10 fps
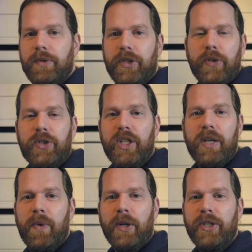Usually
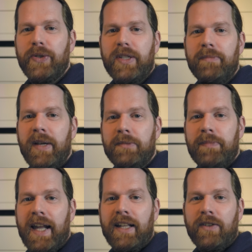you won't use the mid
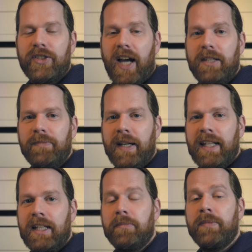panning or side
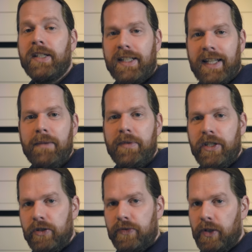panning, but it can be
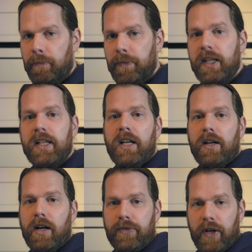useful.
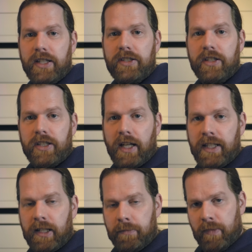For instance, I
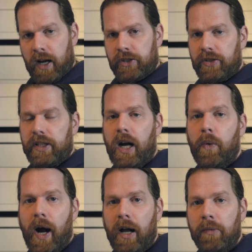did a mastering a
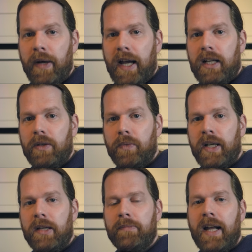while back
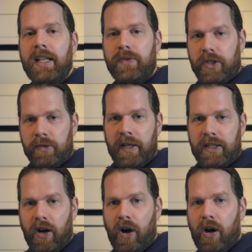where the balance was a
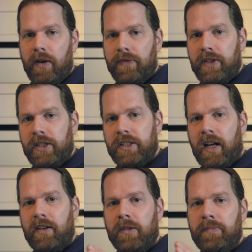bit off, it
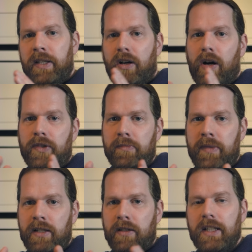sounded a bit off the
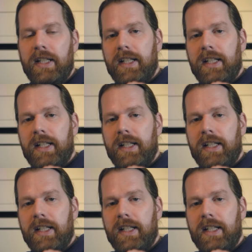middle.